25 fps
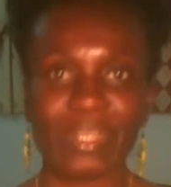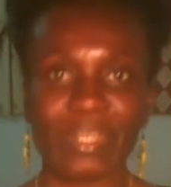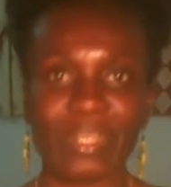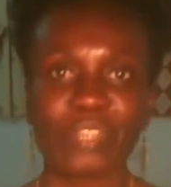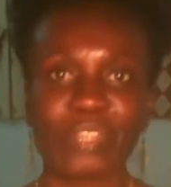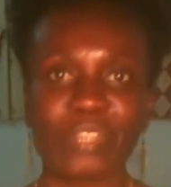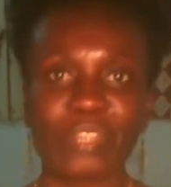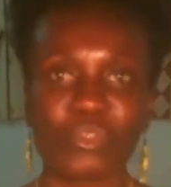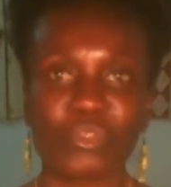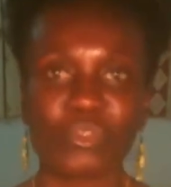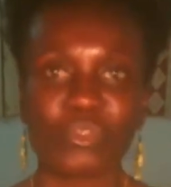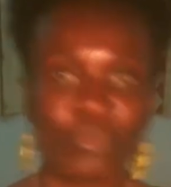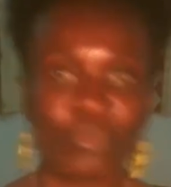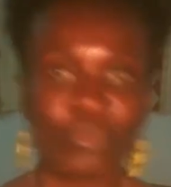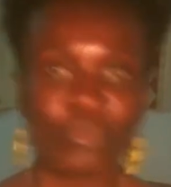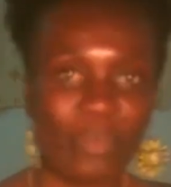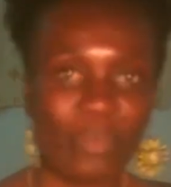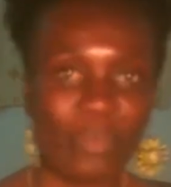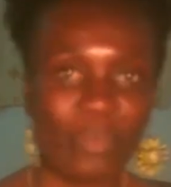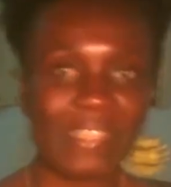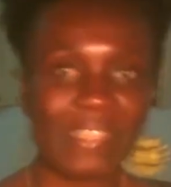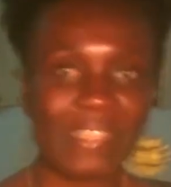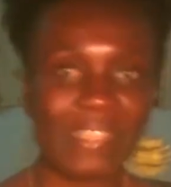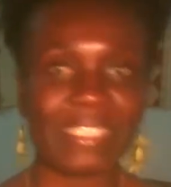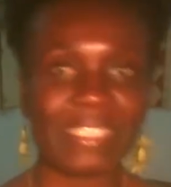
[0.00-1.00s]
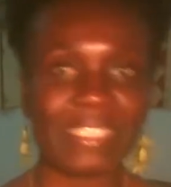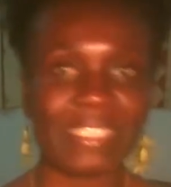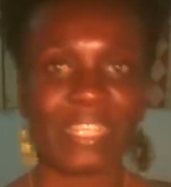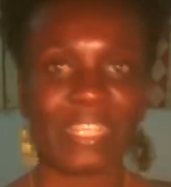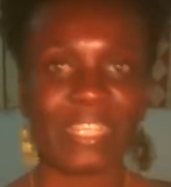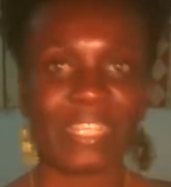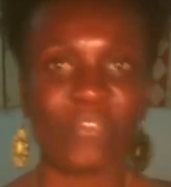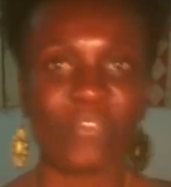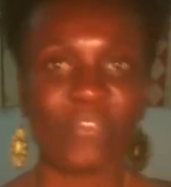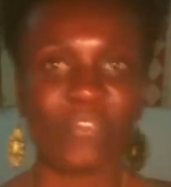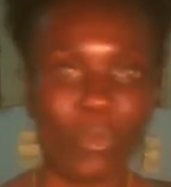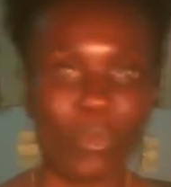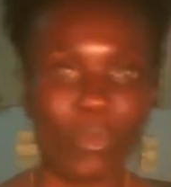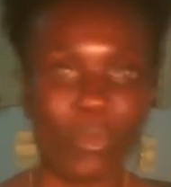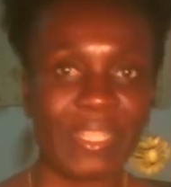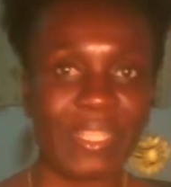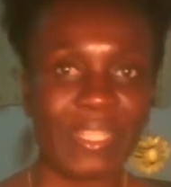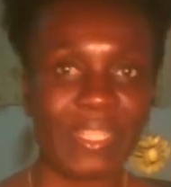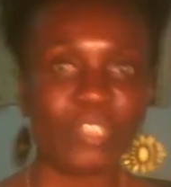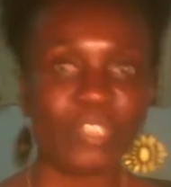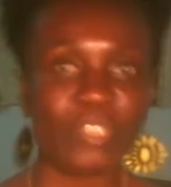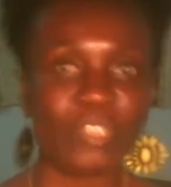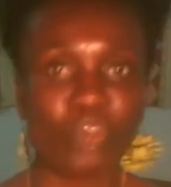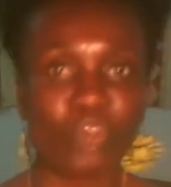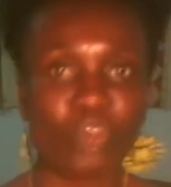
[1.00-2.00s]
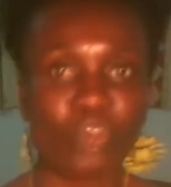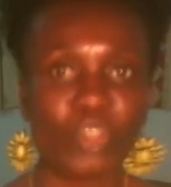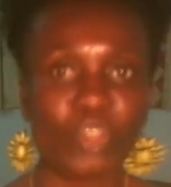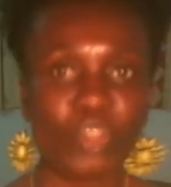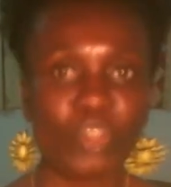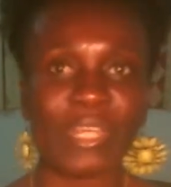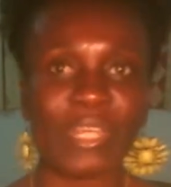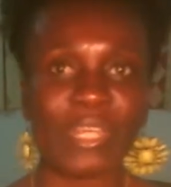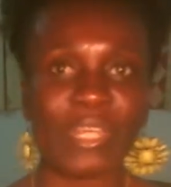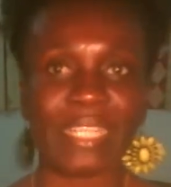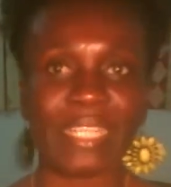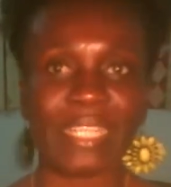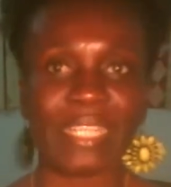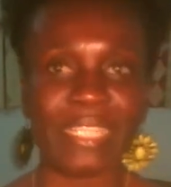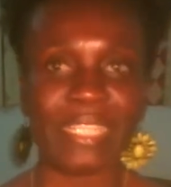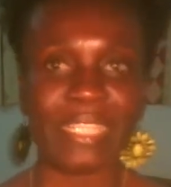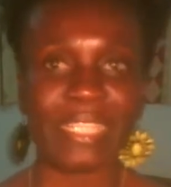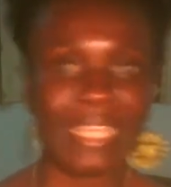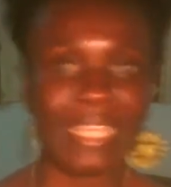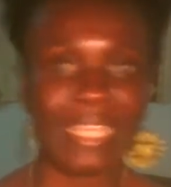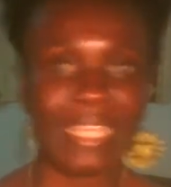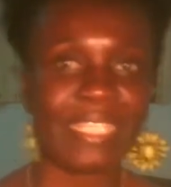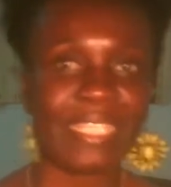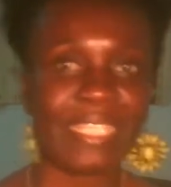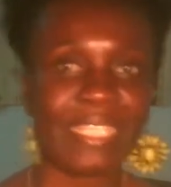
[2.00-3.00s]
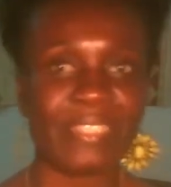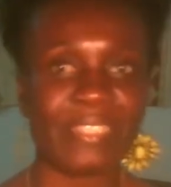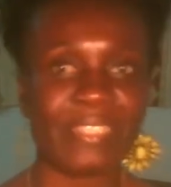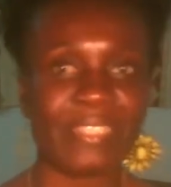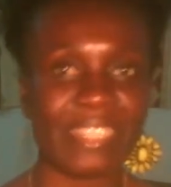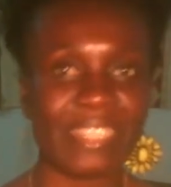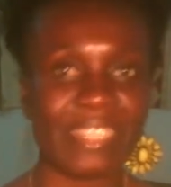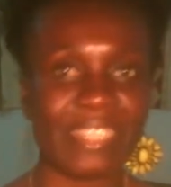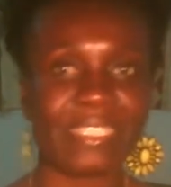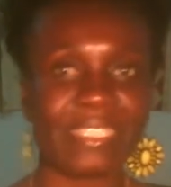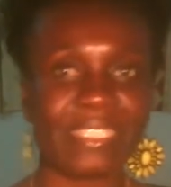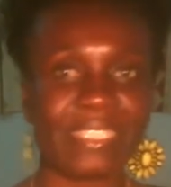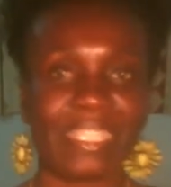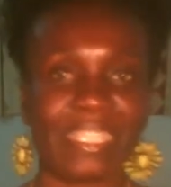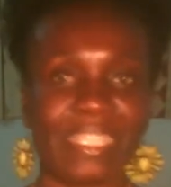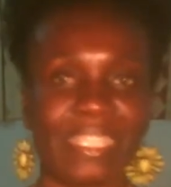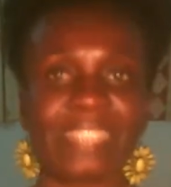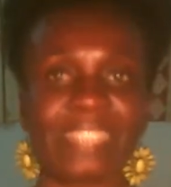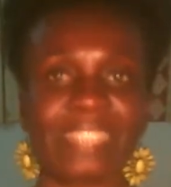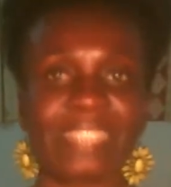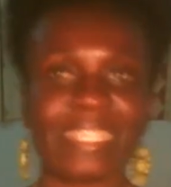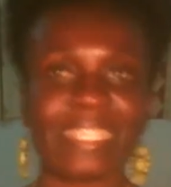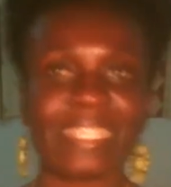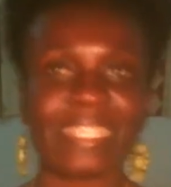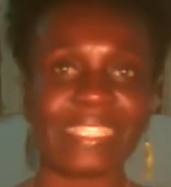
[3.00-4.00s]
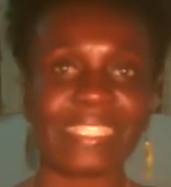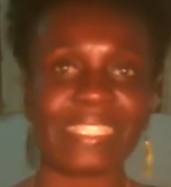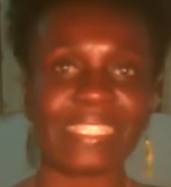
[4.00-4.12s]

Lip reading: to move it forward so you can gain great success.